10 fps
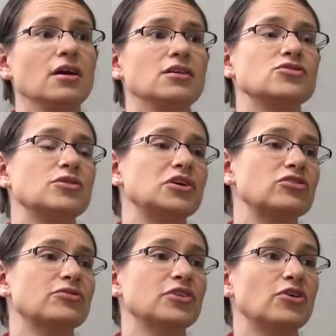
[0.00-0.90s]
doing
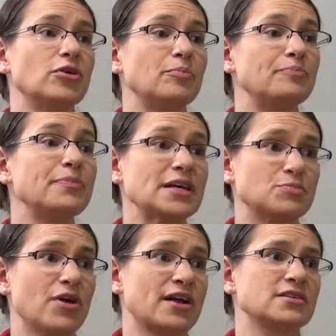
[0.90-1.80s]
your you know best
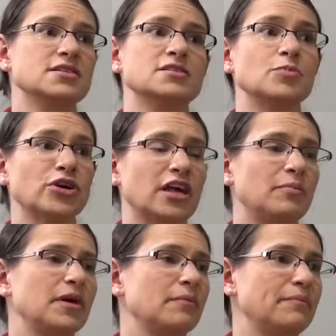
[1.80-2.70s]
practices
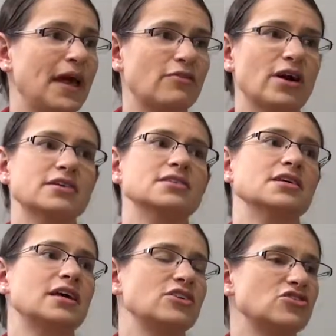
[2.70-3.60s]
bookkeeping, bank
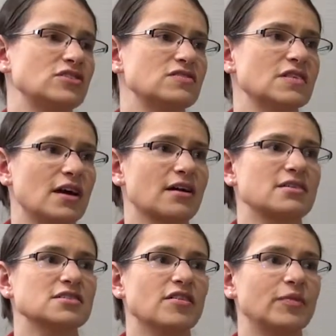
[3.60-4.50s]
reconciliations, mm-hmm. that kind of stuff.